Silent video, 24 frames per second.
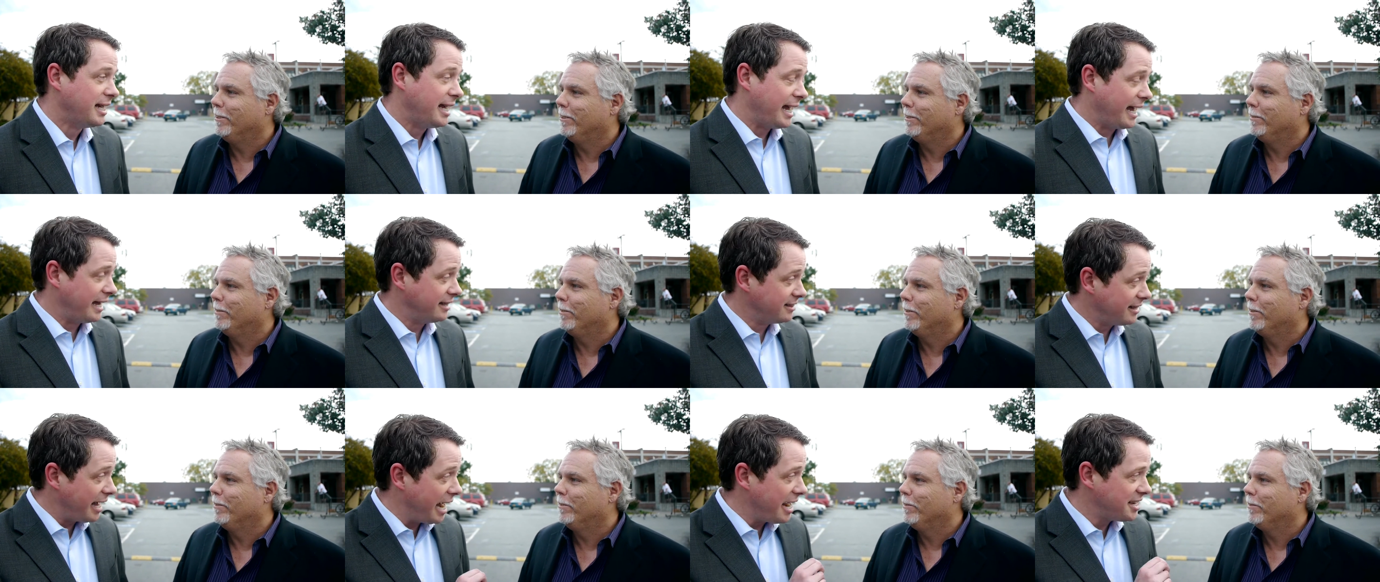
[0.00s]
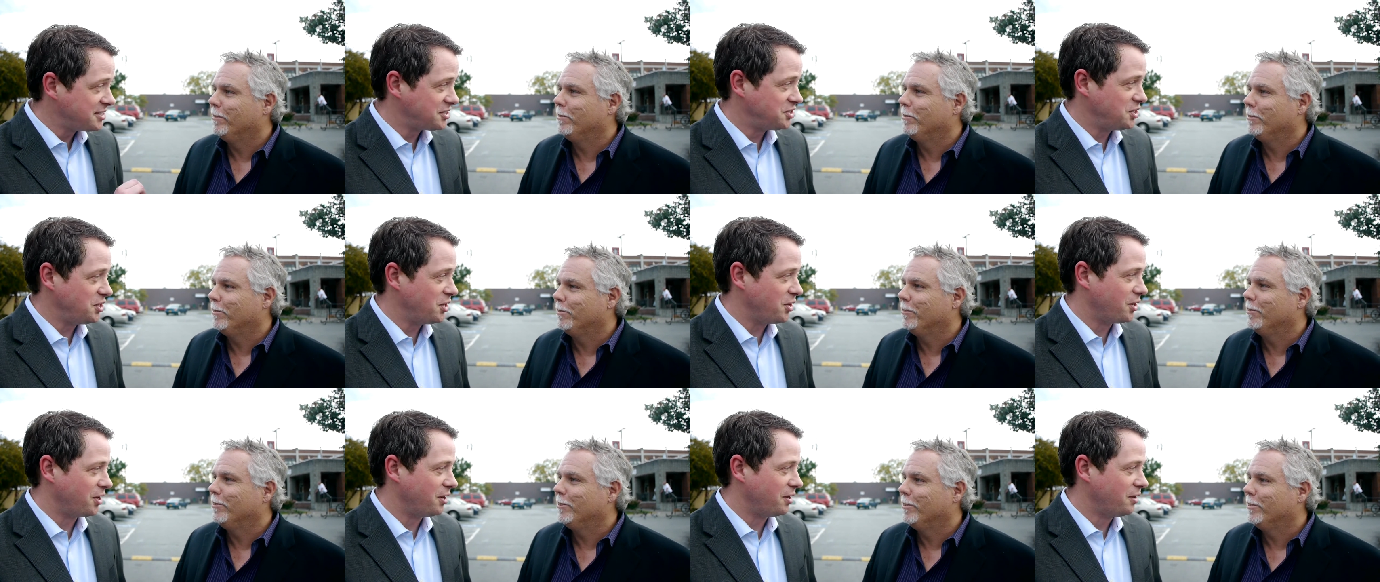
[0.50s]
Speaker 1: And last
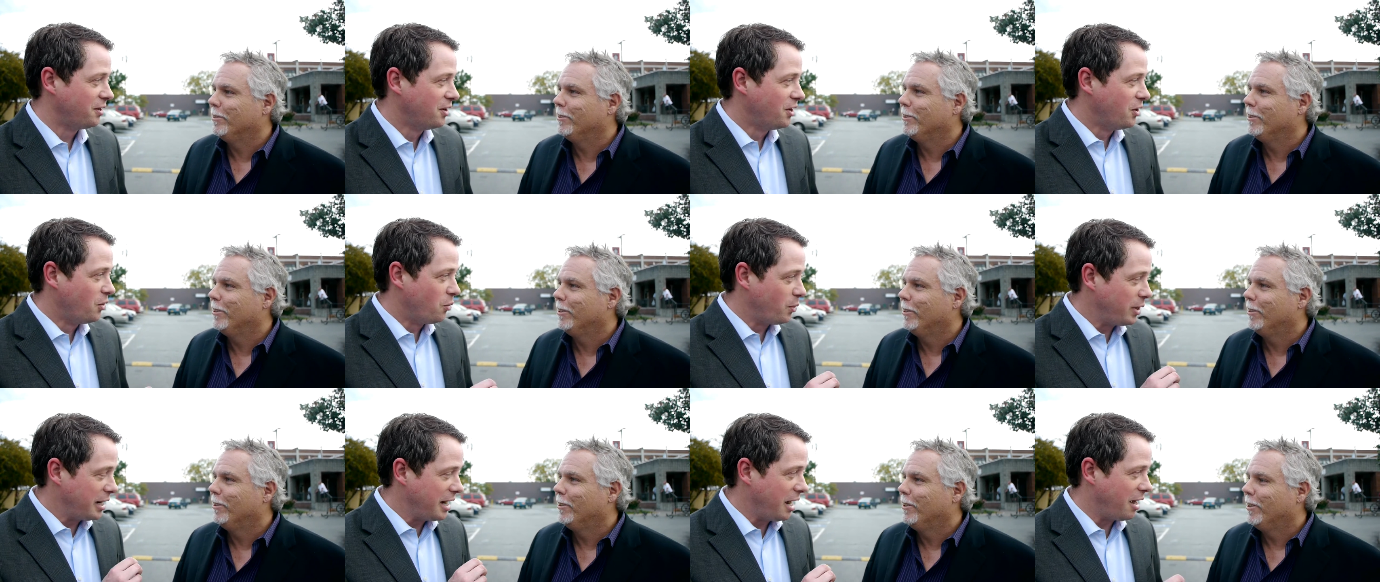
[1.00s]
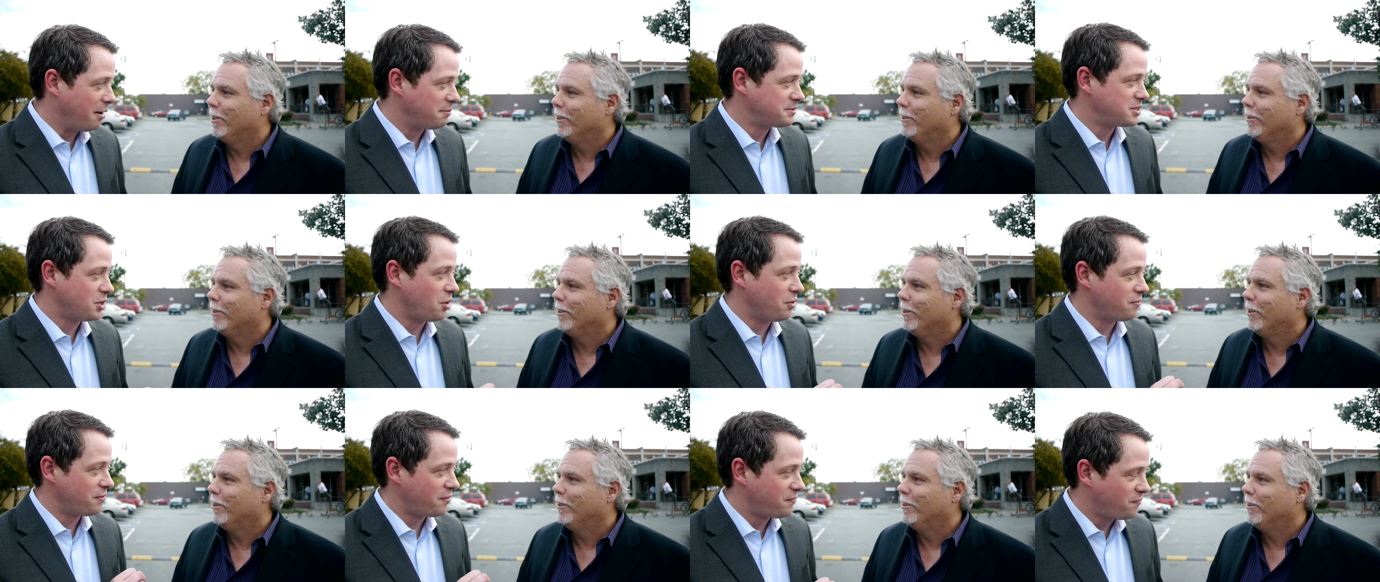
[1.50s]
year, we helped
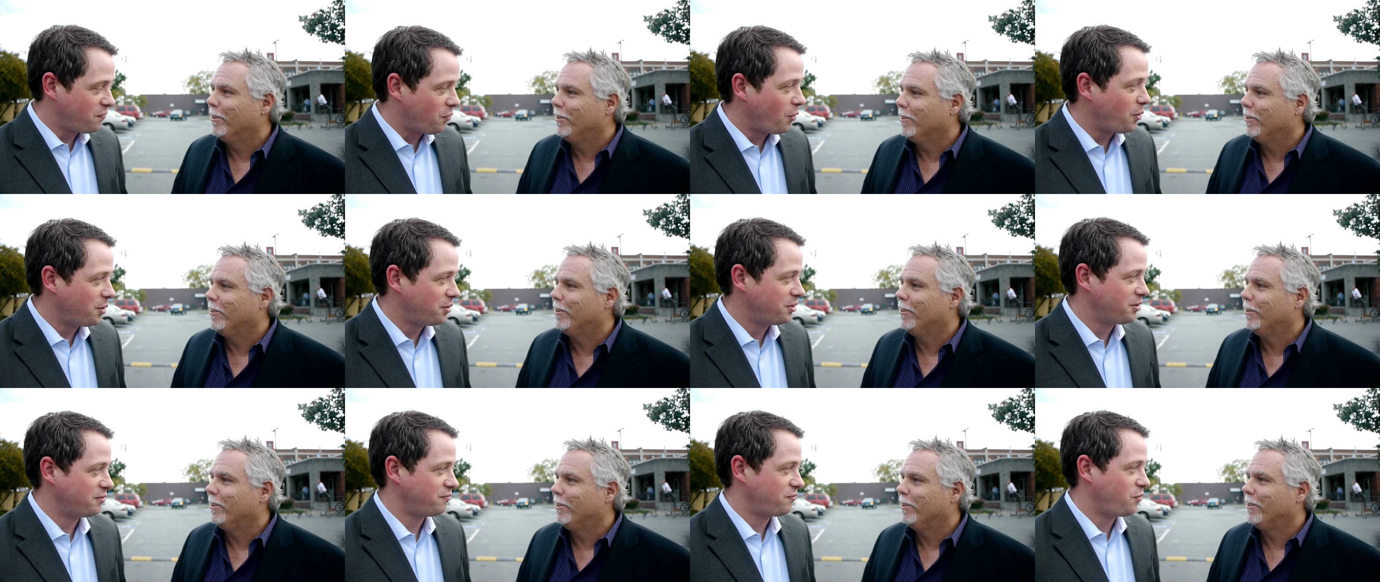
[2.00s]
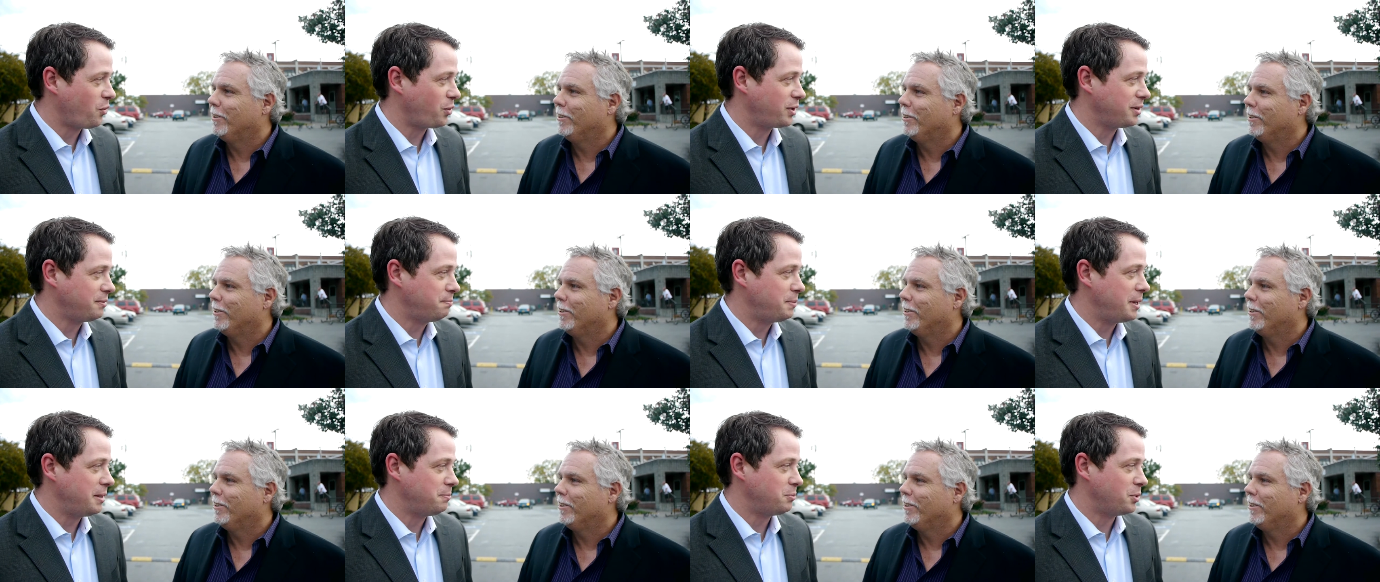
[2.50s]
over four hundred forty
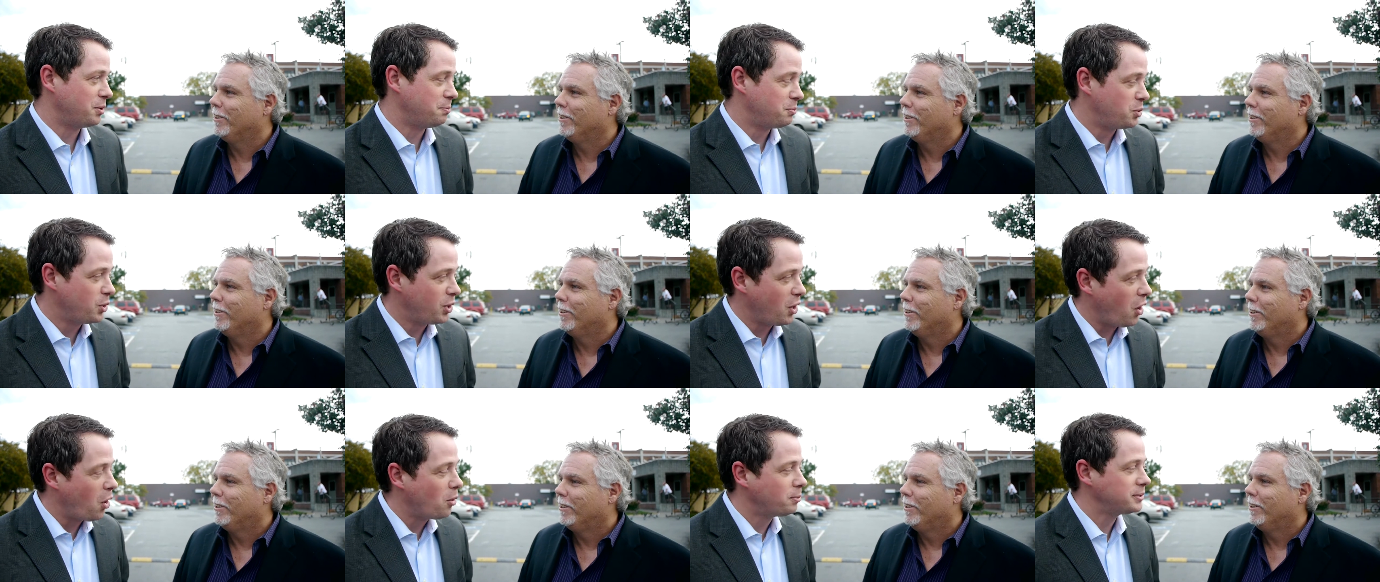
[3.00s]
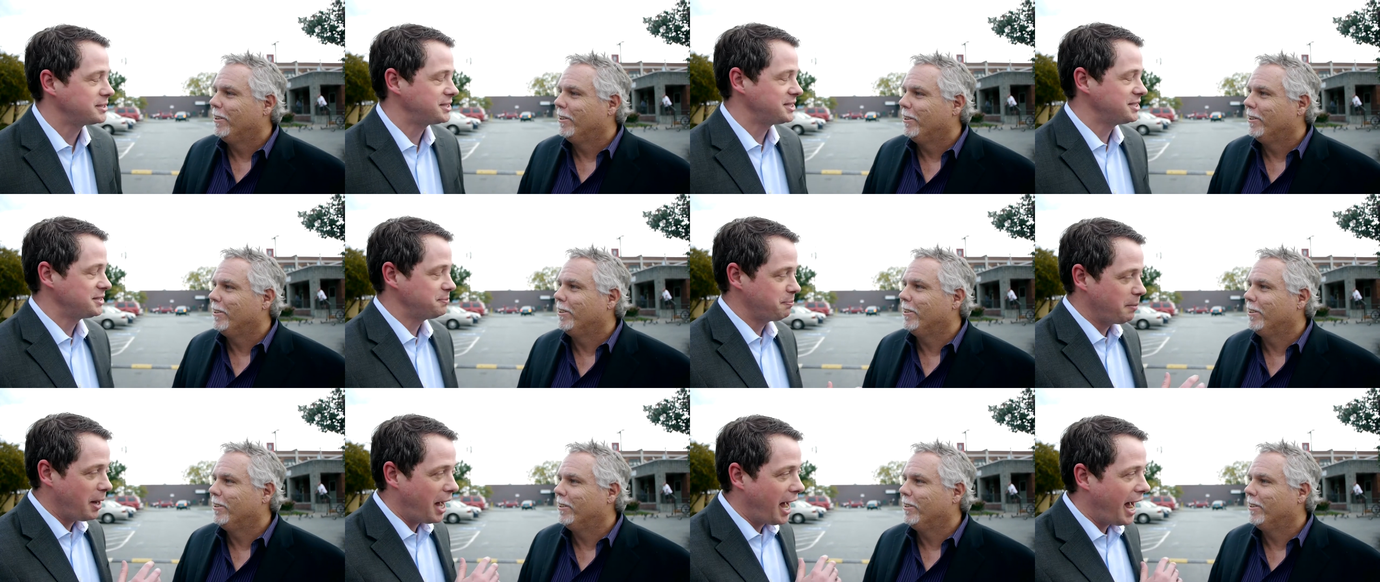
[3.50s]
people put homelessness
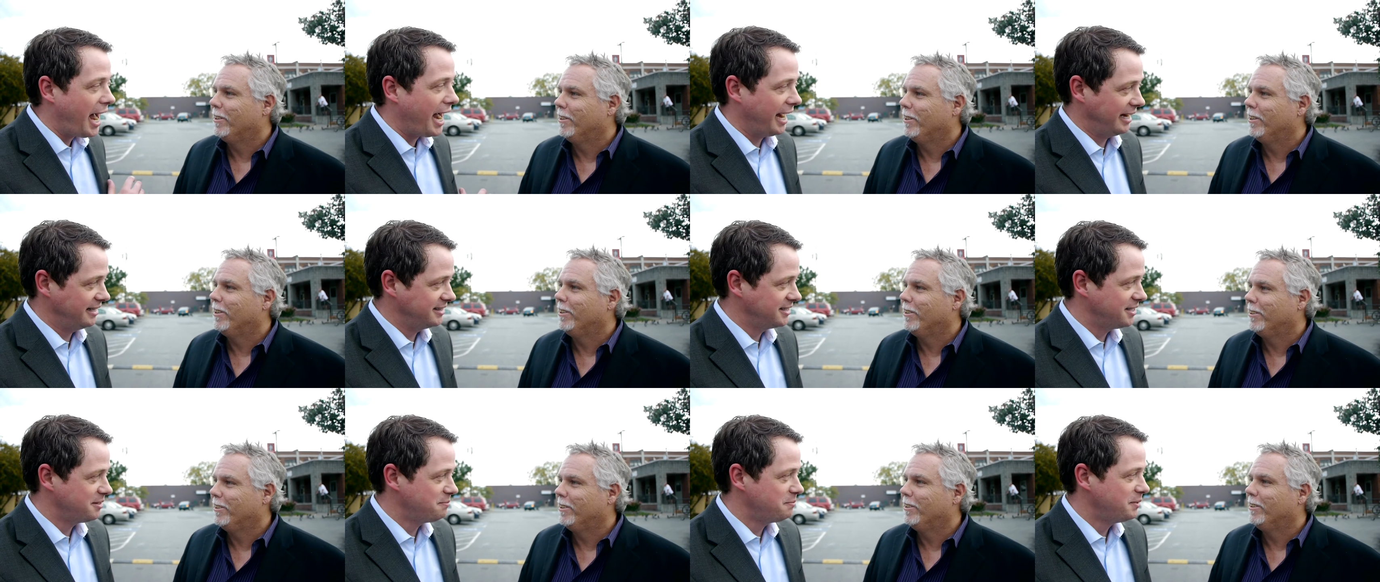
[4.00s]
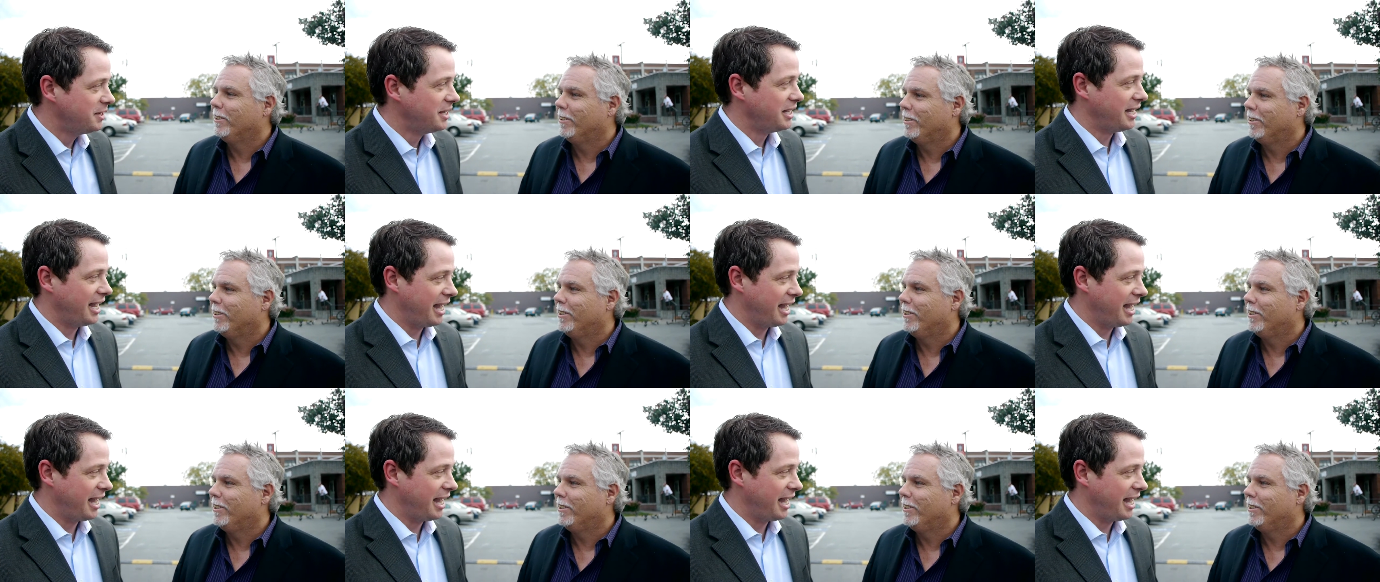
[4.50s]
behind them